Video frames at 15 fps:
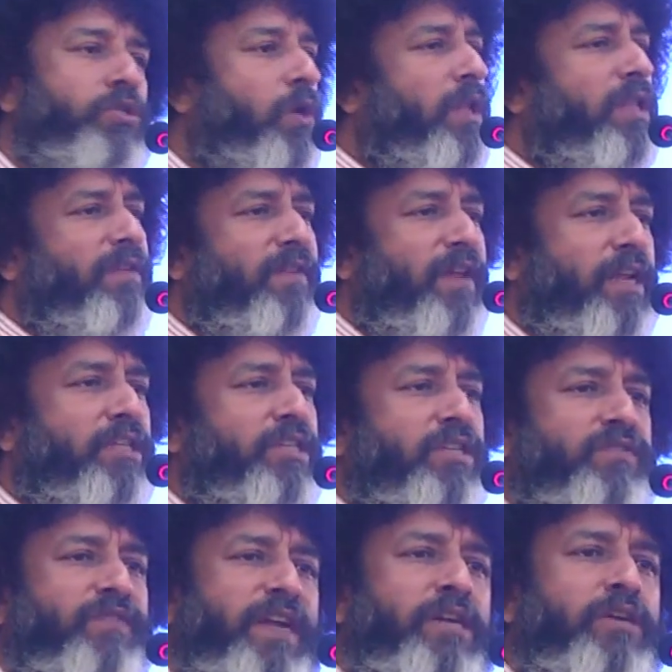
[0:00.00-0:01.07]
all the
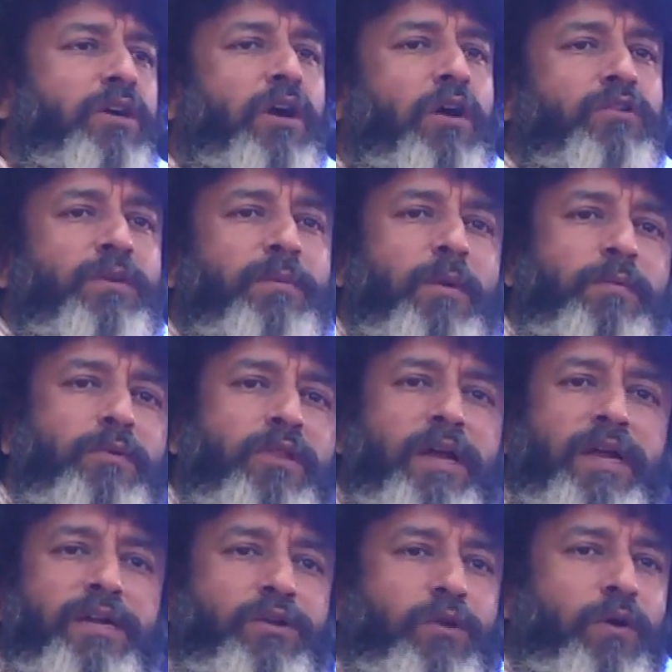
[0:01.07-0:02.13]
villagers went to Gautama Buddha
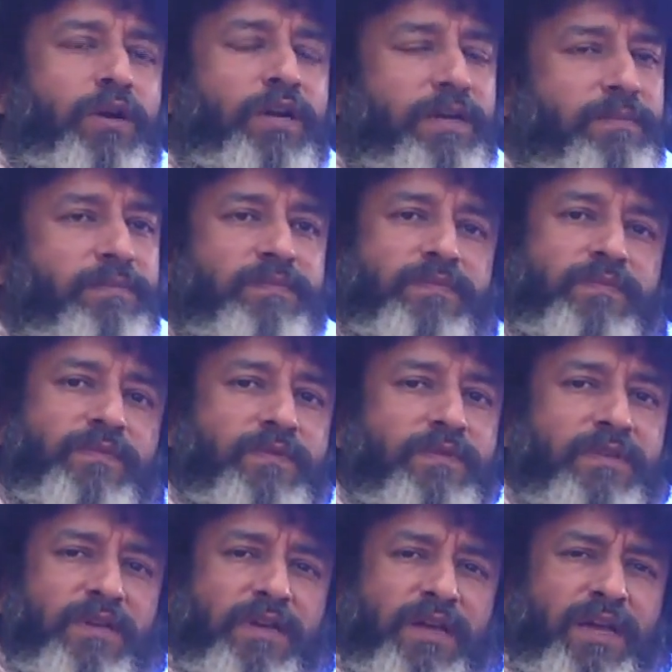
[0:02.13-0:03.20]
and told him,
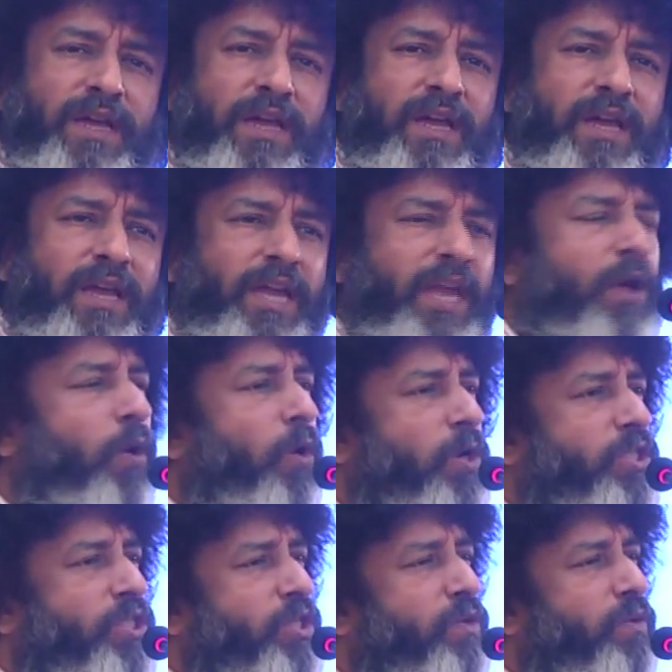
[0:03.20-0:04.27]
he
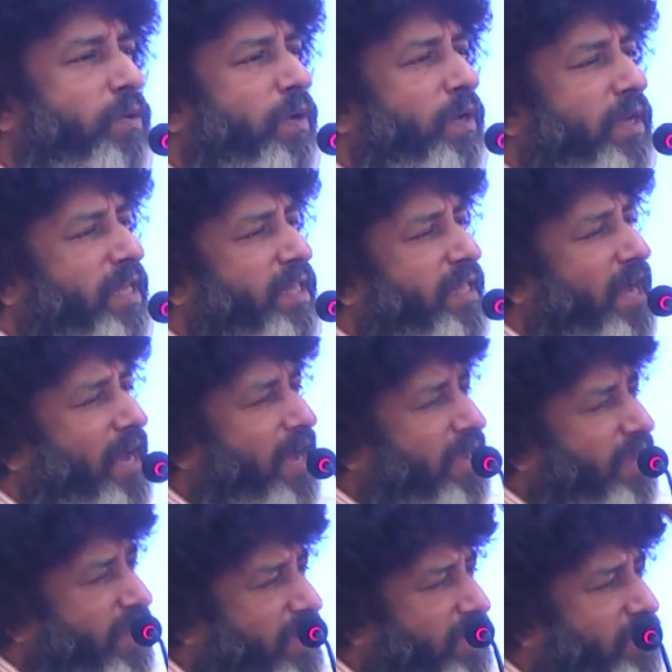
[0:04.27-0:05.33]
holds you in the
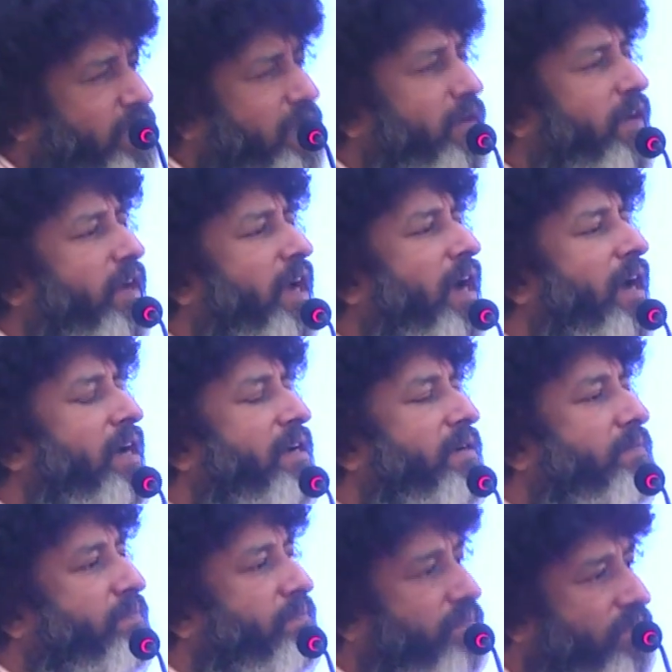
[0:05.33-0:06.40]
highest regard.
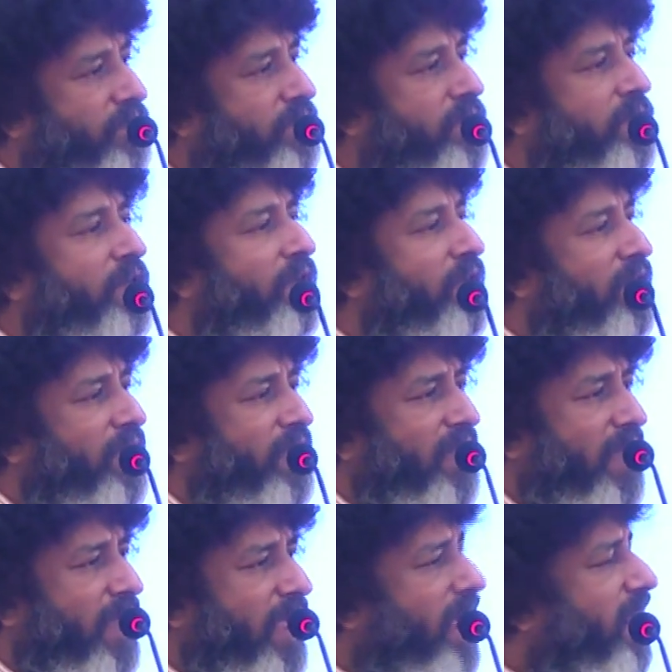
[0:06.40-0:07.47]

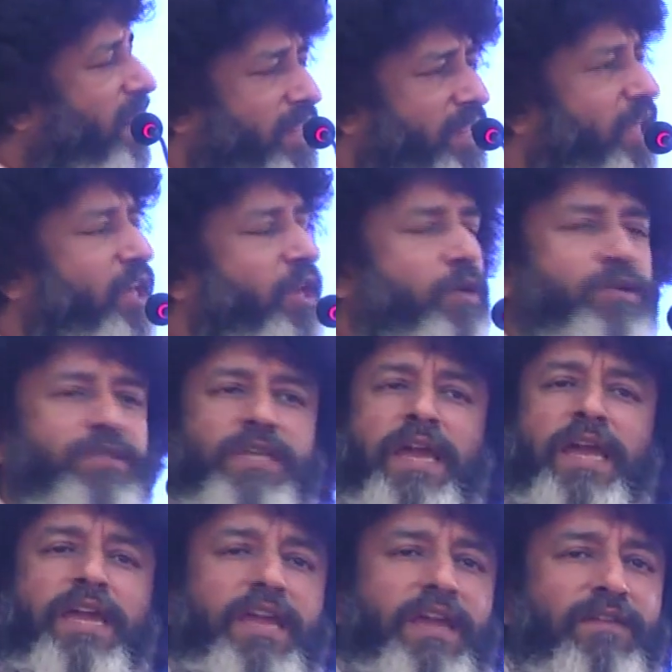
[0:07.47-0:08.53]
Anything you
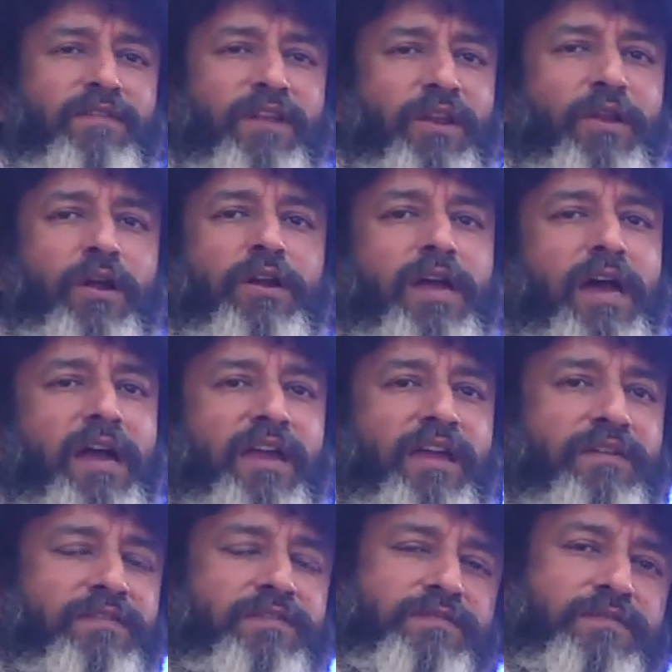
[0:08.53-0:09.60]
say, he will not
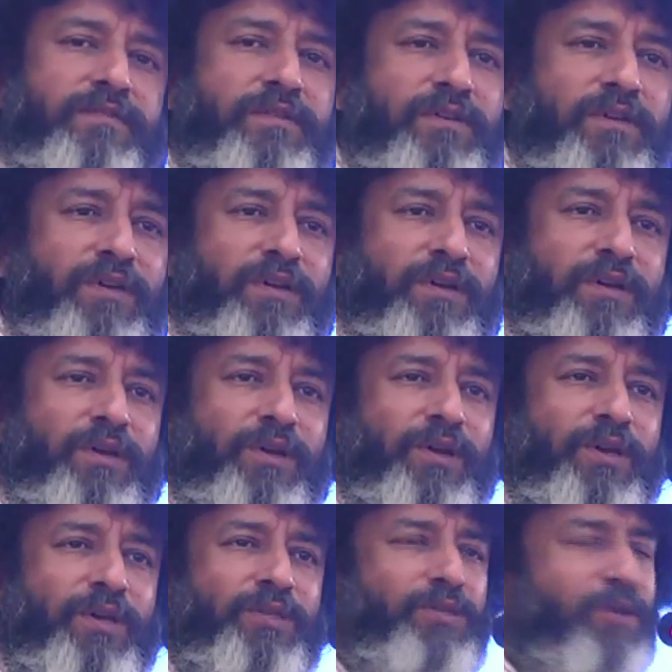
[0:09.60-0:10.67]
argue.
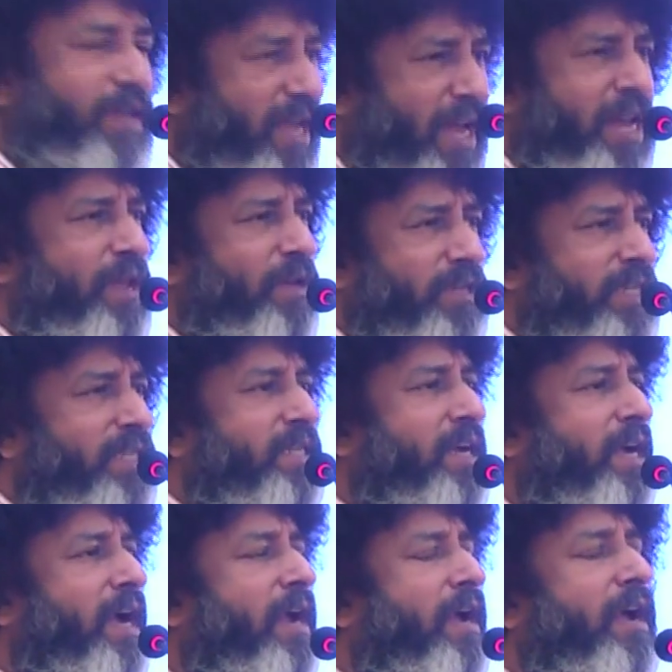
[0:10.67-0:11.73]
So can you just
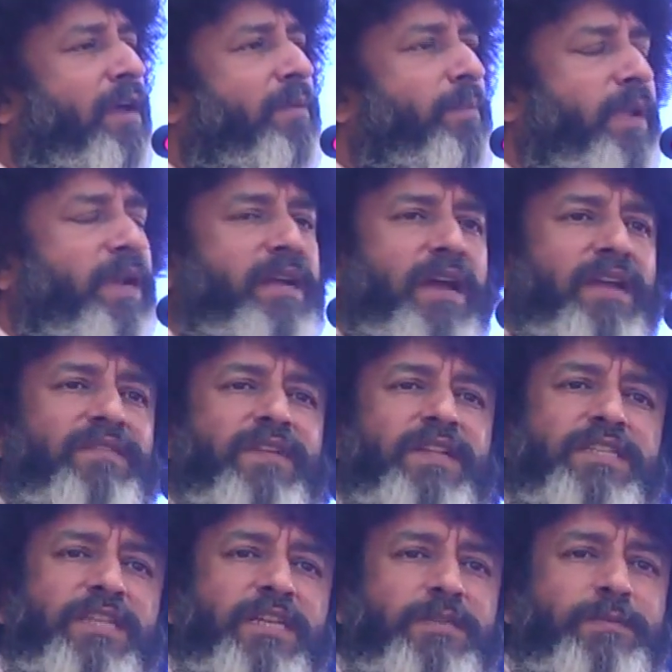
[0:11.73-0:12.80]
come and convince this